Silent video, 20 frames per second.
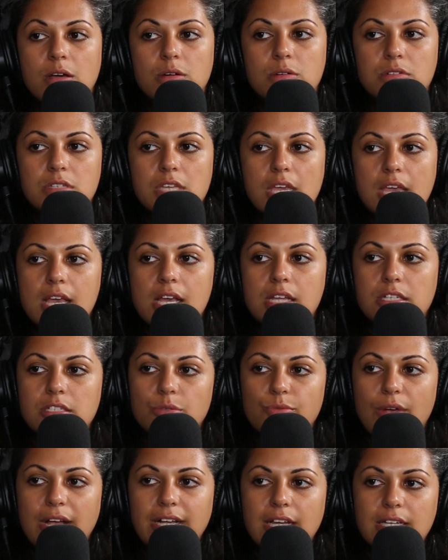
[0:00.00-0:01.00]
out,
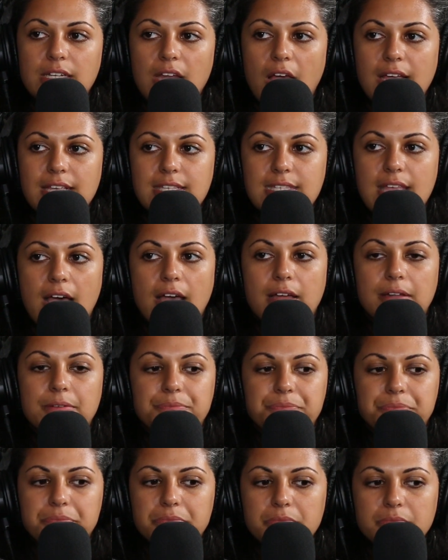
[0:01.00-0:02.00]
to recognize
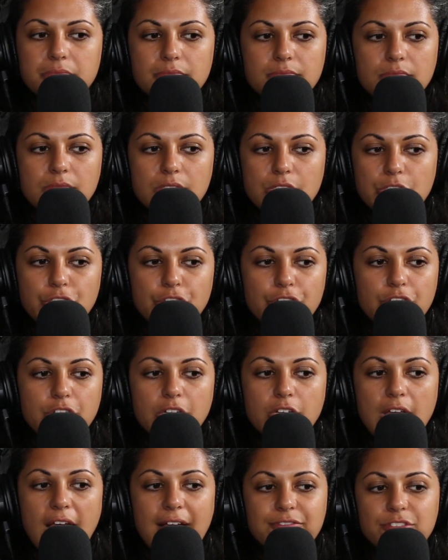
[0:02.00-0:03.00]
that you're
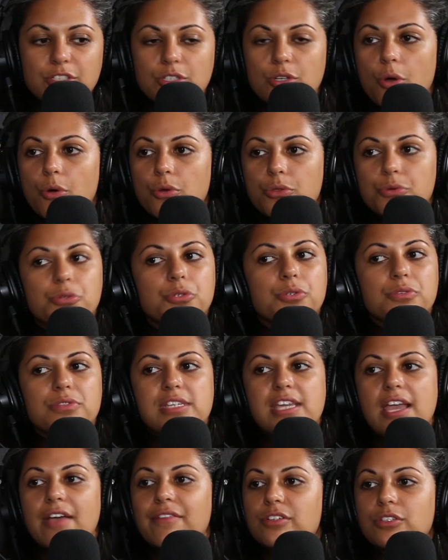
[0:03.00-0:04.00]
going to have to go through
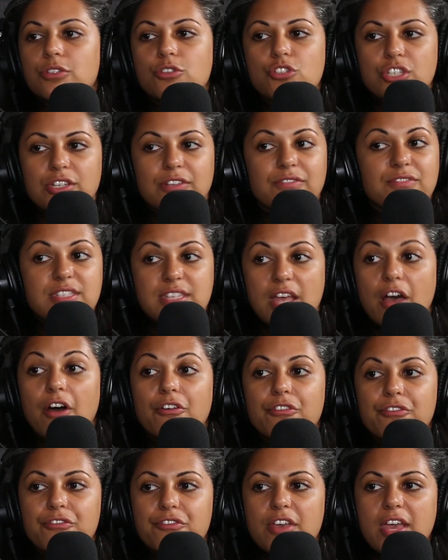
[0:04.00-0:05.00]
the evolution of
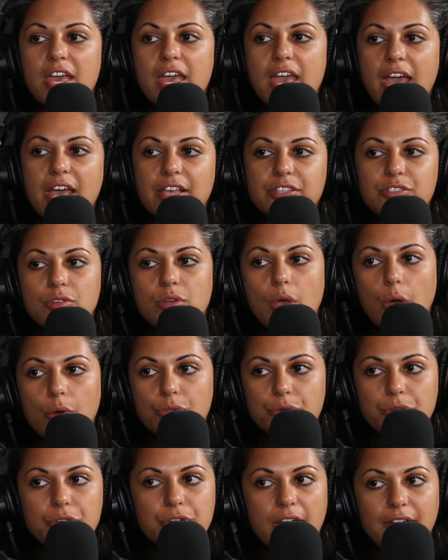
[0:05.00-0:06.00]
self as you go
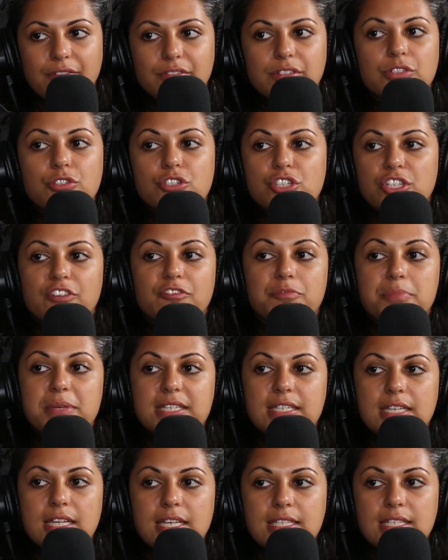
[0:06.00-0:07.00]
through your evolution of
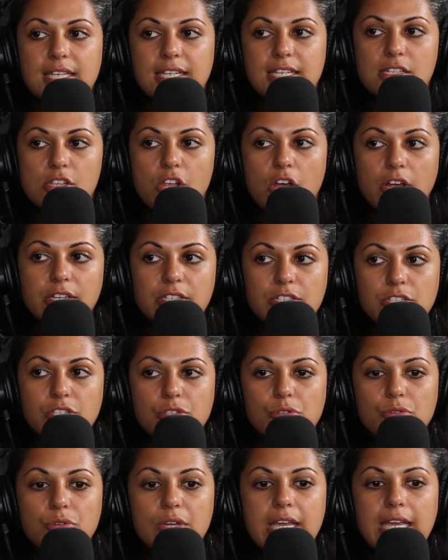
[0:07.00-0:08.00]
business. And as long as
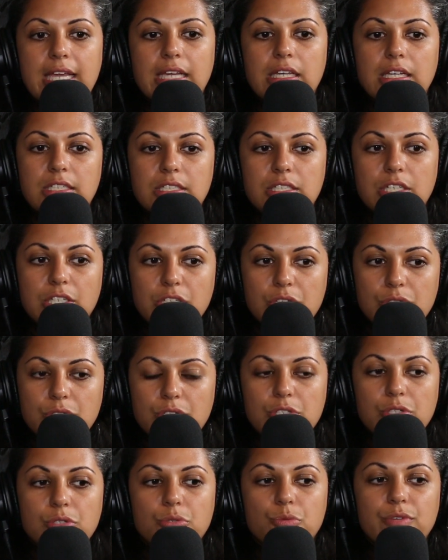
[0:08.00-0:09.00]
you continue
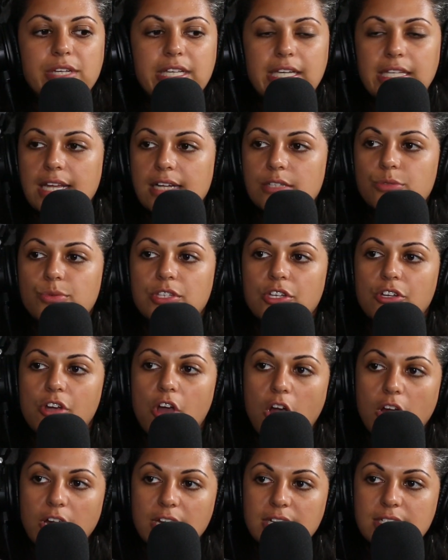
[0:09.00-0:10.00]
to reconnect with your
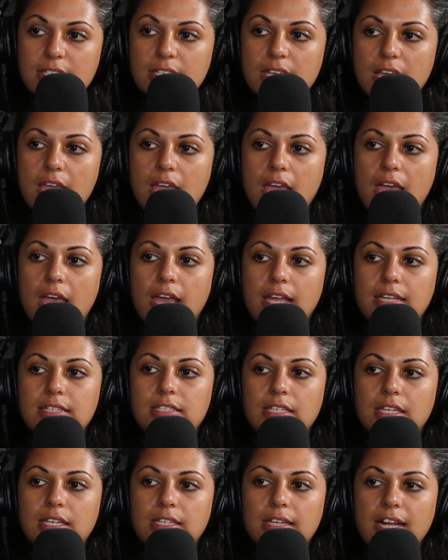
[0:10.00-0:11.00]
heart
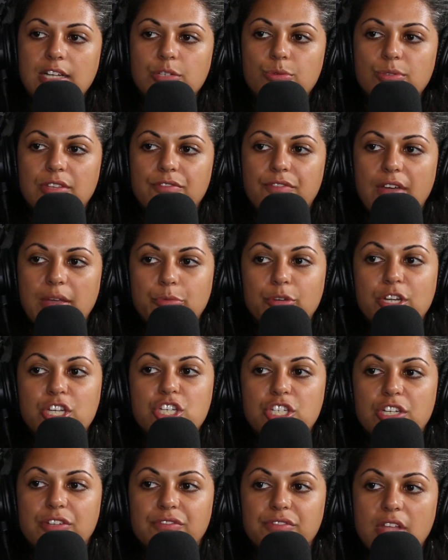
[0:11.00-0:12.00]
and to connect with the
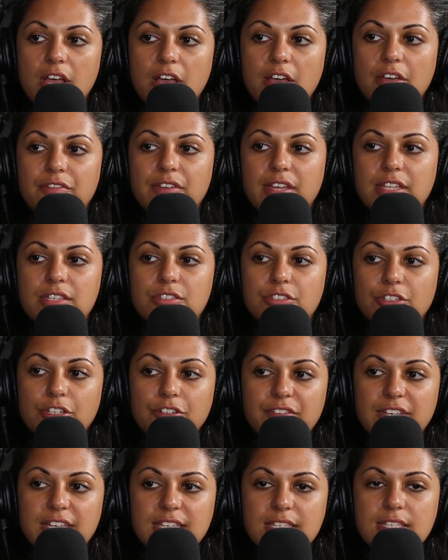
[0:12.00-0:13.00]
vibration of love and
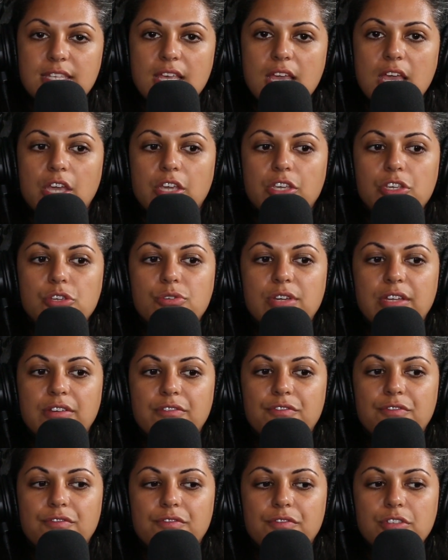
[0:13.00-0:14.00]
service, you
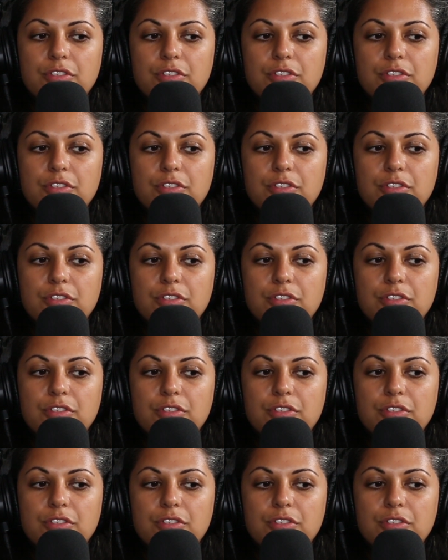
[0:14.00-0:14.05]
can